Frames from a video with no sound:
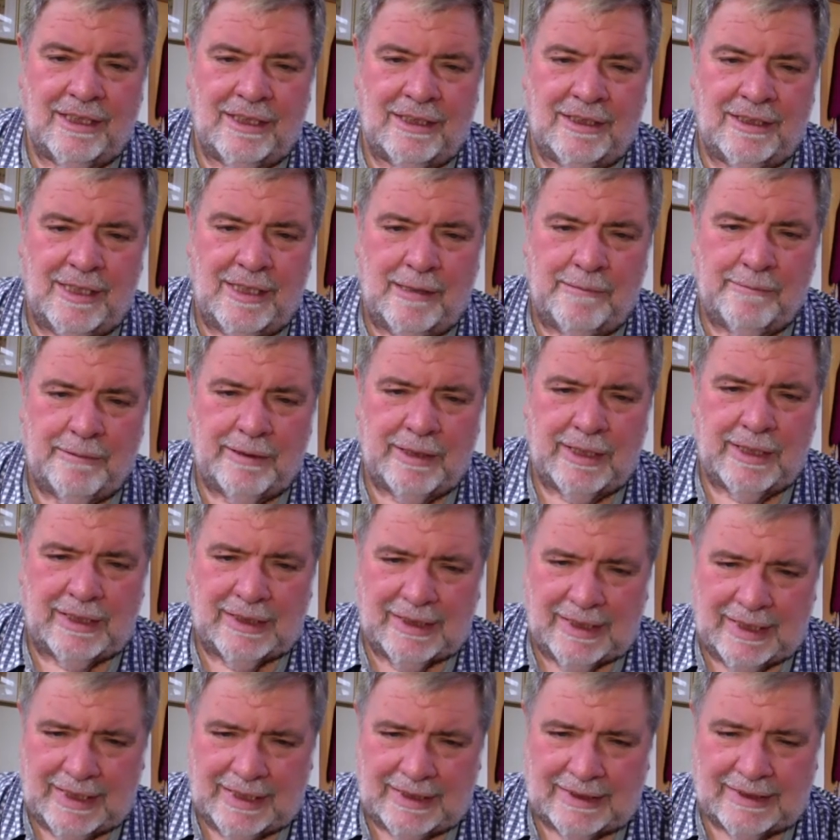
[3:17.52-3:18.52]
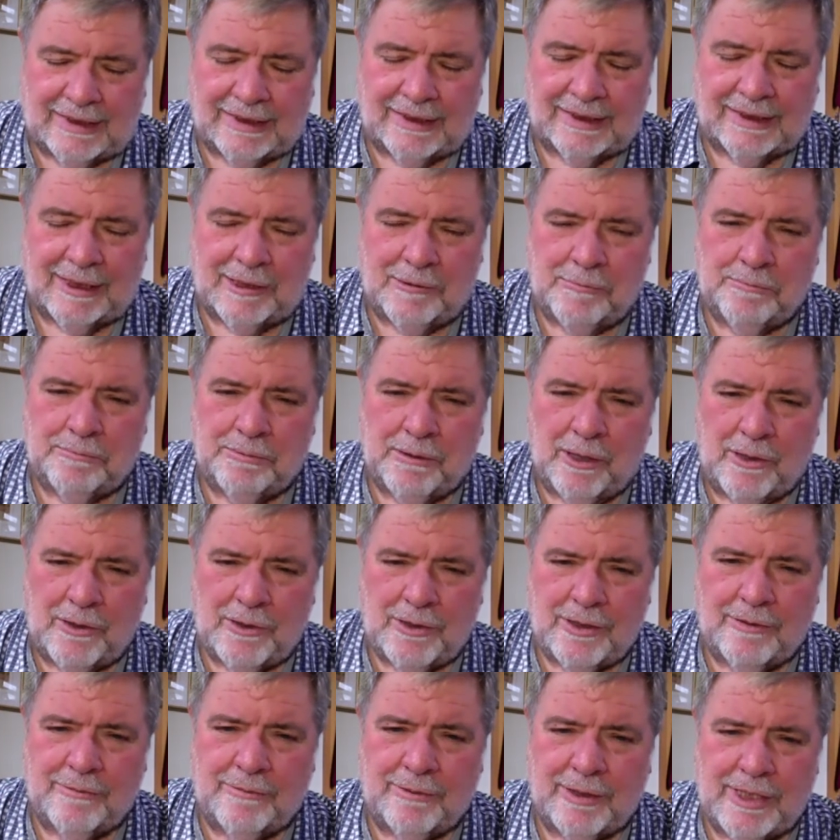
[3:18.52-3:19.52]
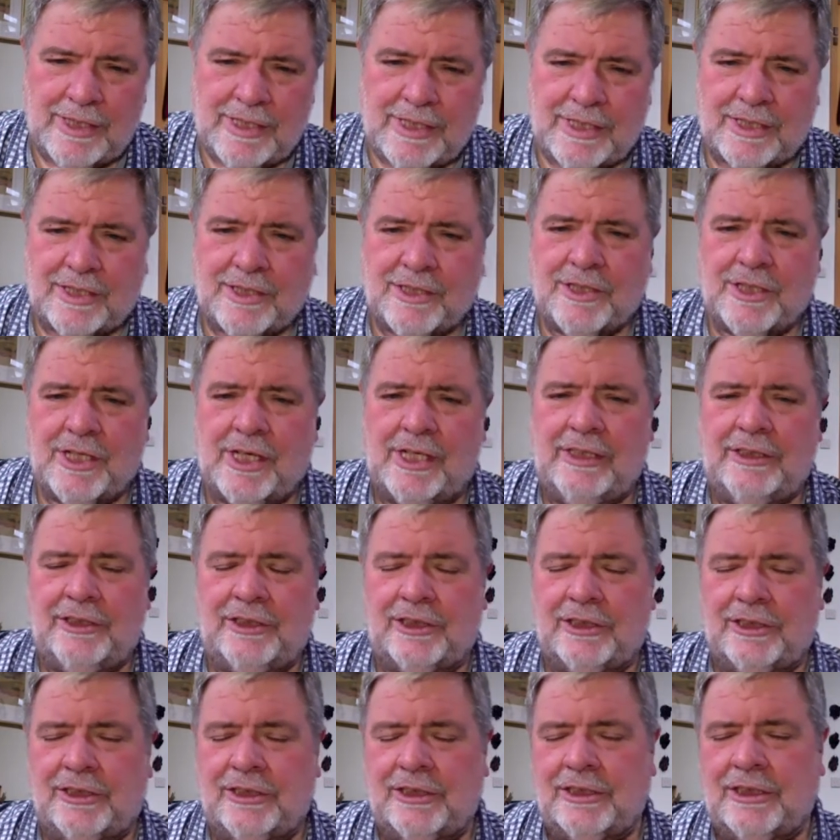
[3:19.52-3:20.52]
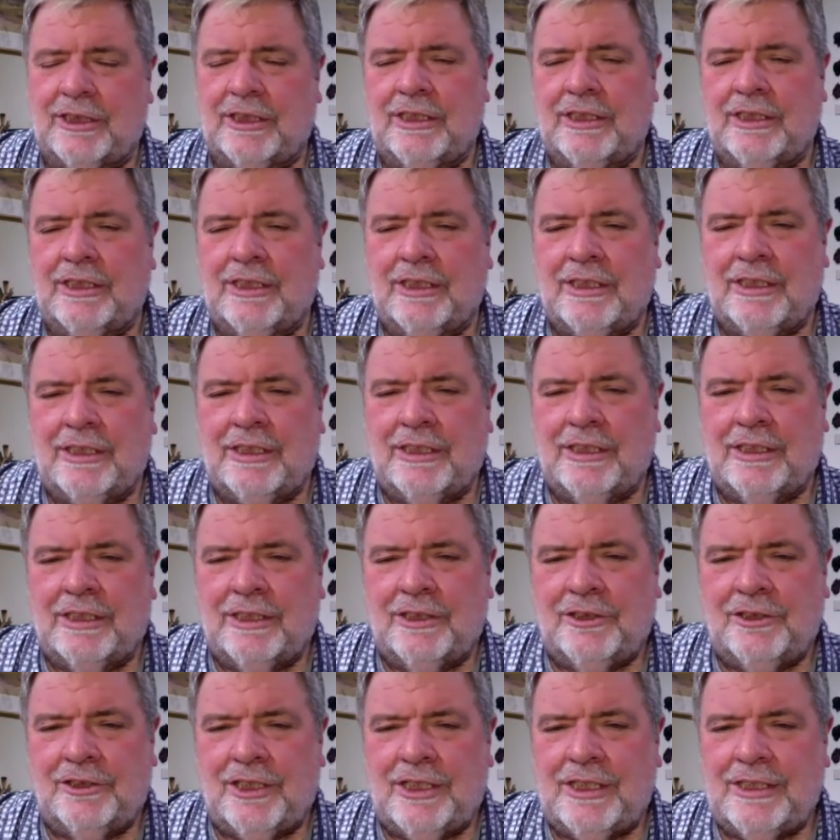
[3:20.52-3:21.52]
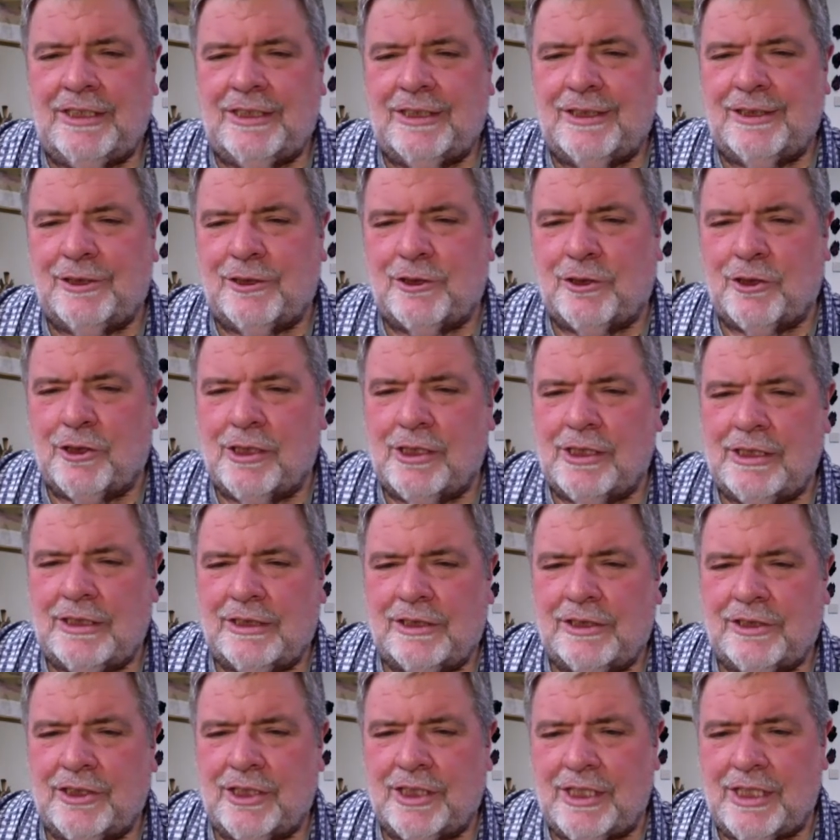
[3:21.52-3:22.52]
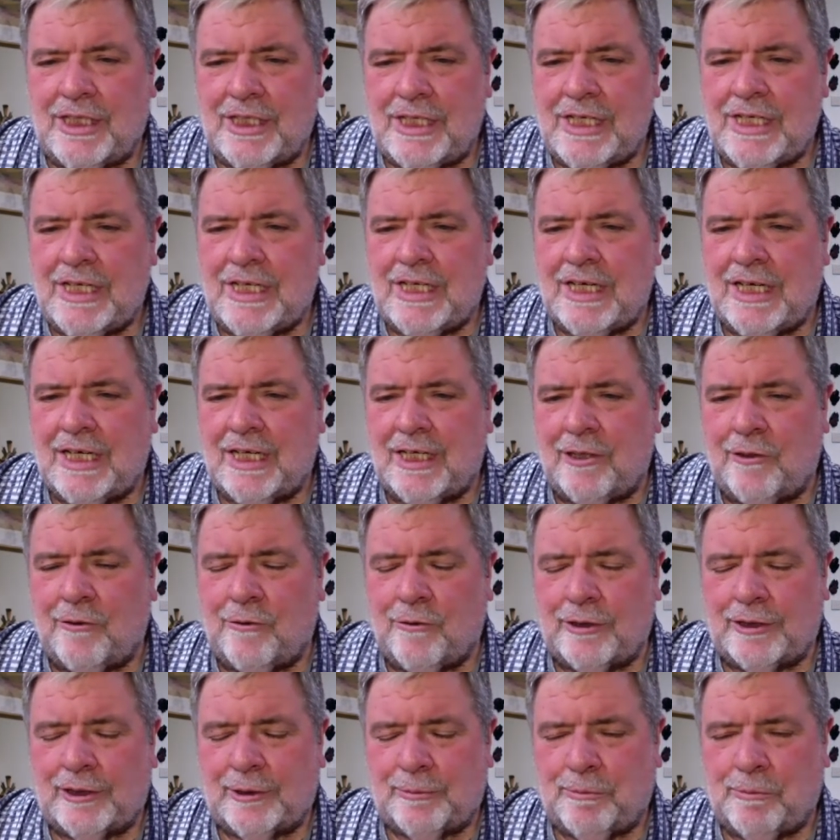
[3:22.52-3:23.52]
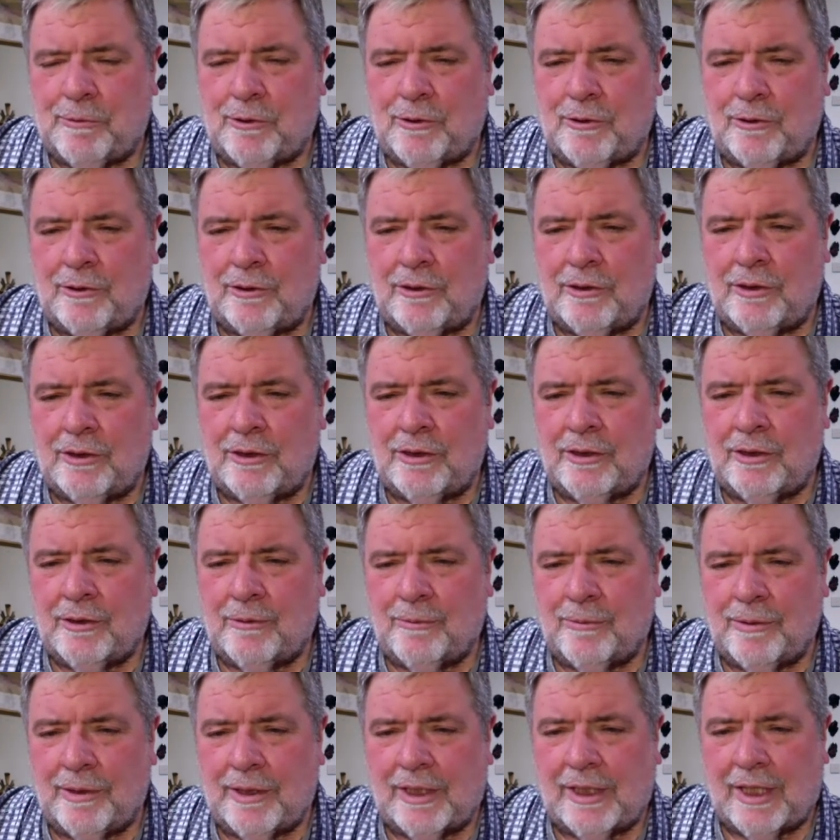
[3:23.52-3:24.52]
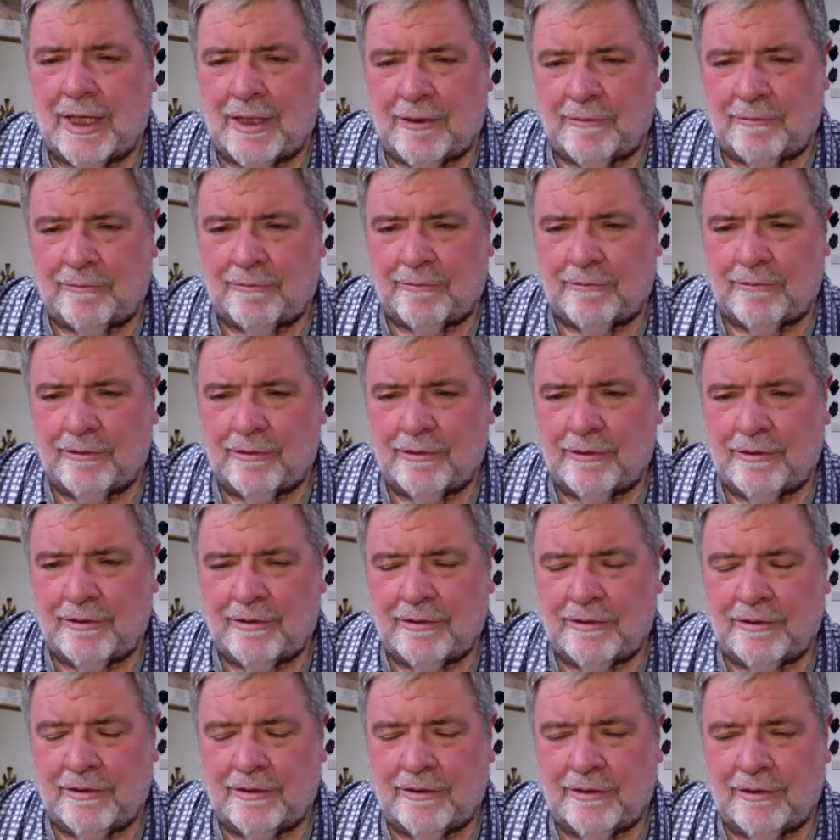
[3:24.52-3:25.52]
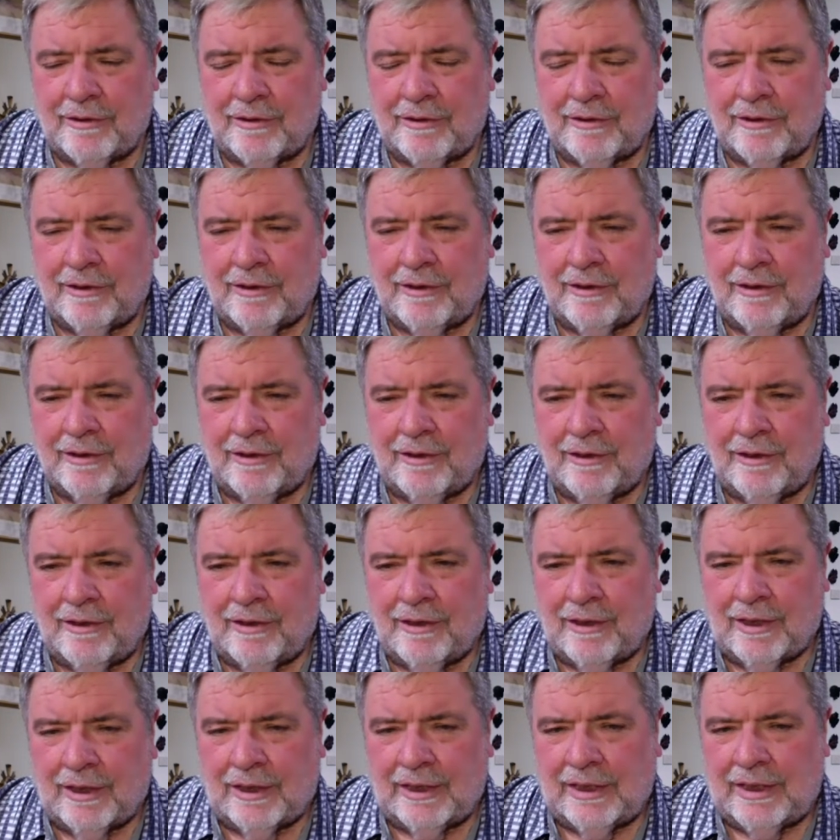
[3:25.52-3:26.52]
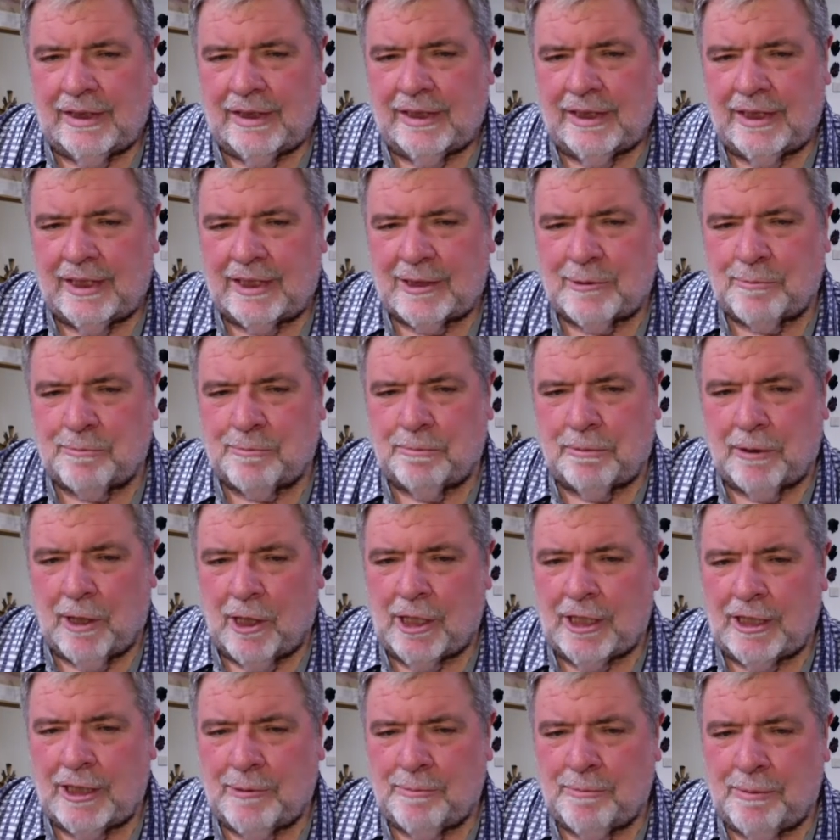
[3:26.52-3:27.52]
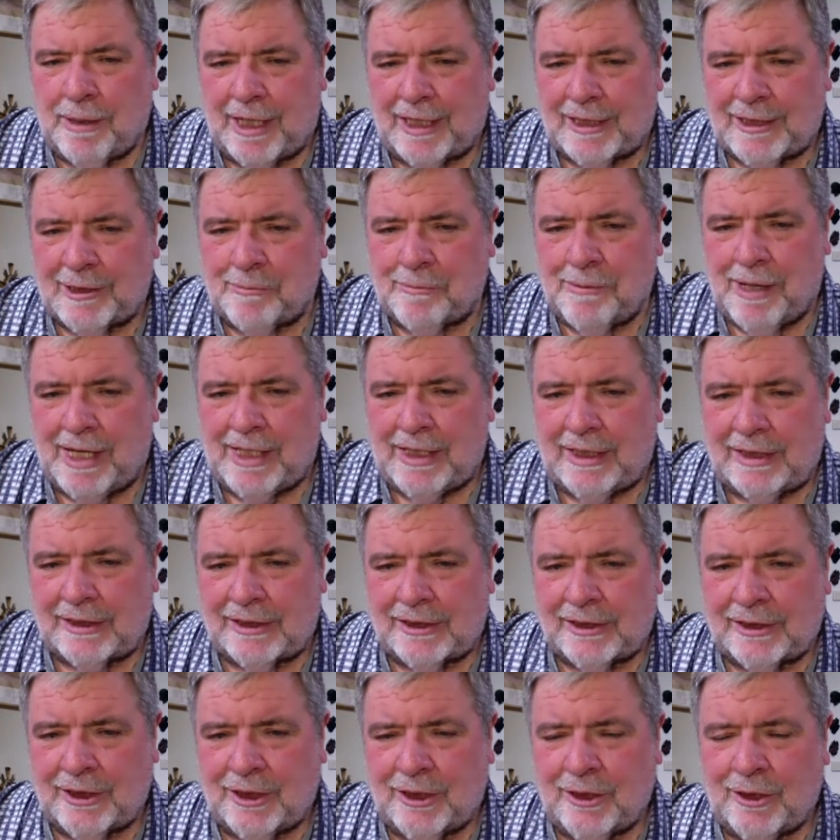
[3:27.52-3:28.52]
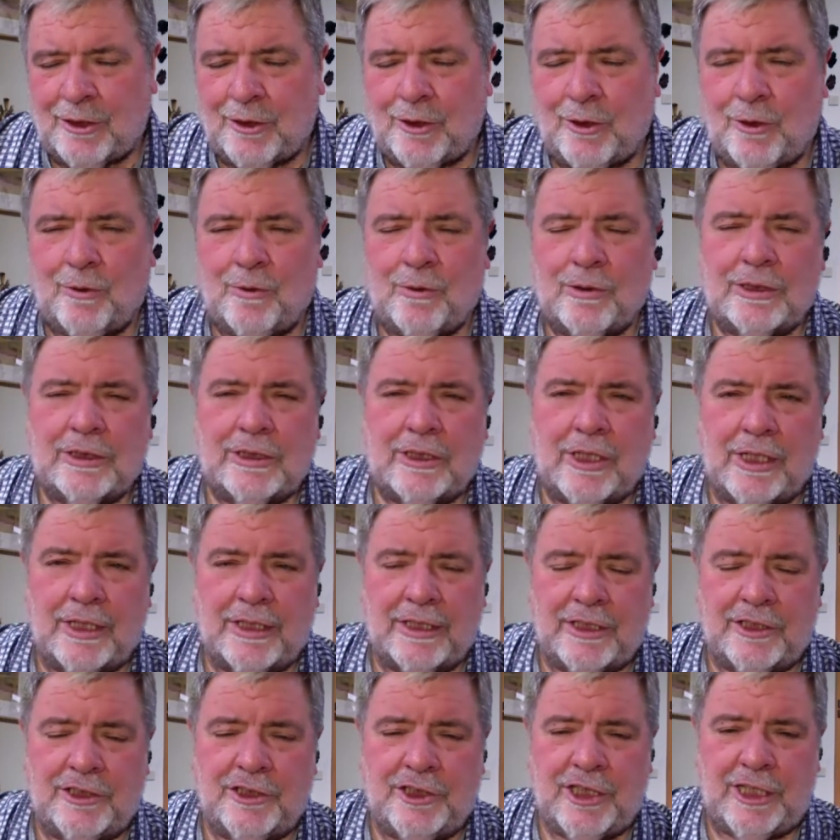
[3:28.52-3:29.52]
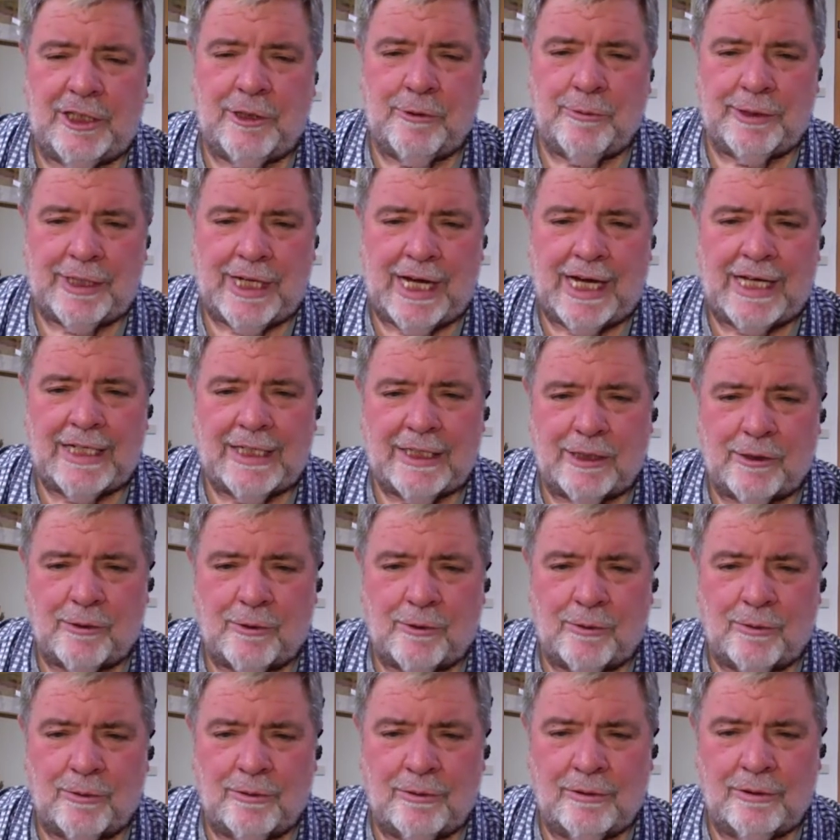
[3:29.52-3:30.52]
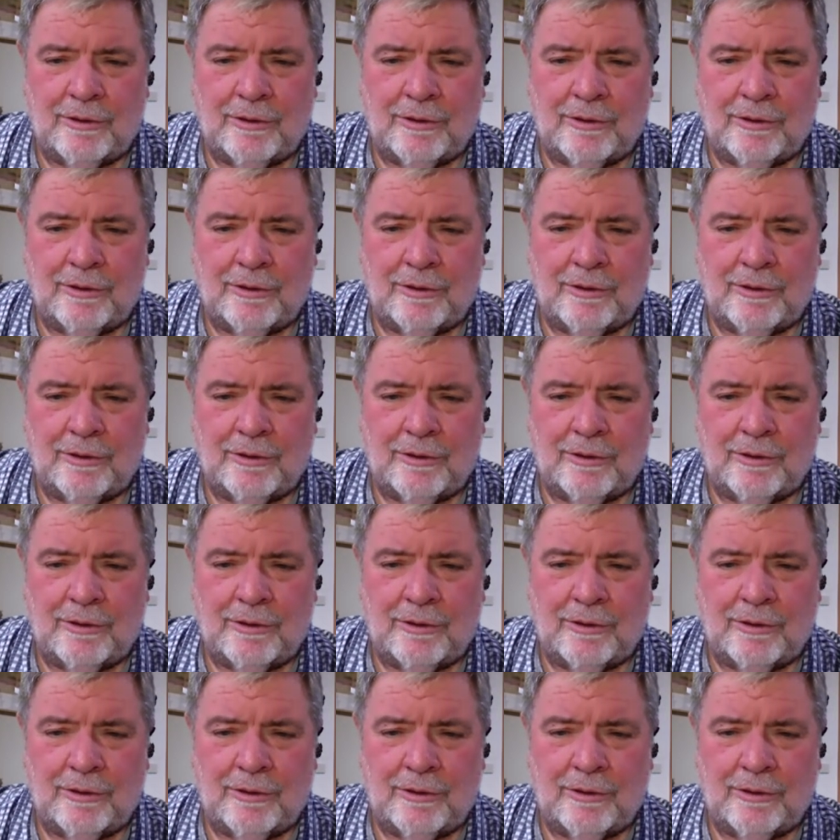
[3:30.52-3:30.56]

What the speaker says: Nevertheless, in both of these exchanges, Jesus tries to hear and respond with love. Clearly, it's blind Bartimaeus who looks like the genuine article.